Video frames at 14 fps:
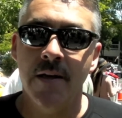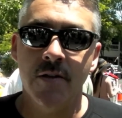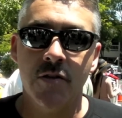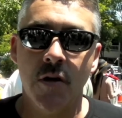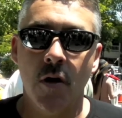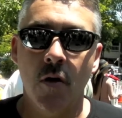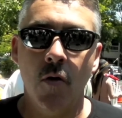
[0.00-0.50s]

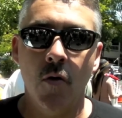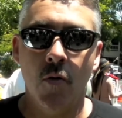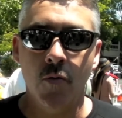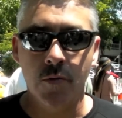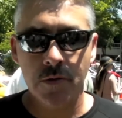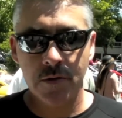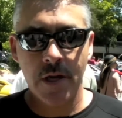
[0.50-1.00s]

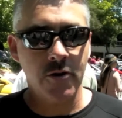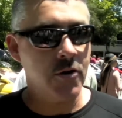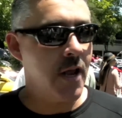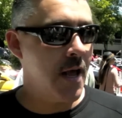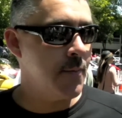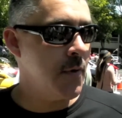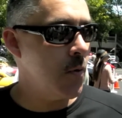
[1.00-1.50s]
So take your
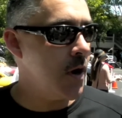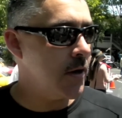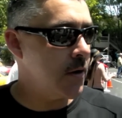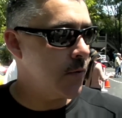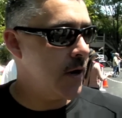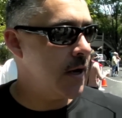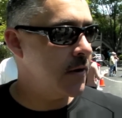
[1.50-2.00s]
camera,
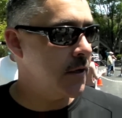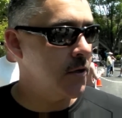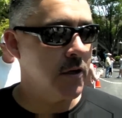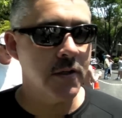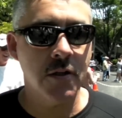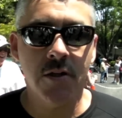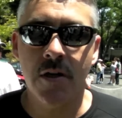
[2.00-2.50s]
walk around, and
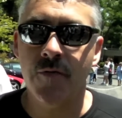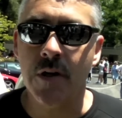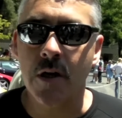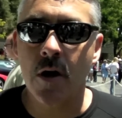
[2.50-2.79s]
look at the different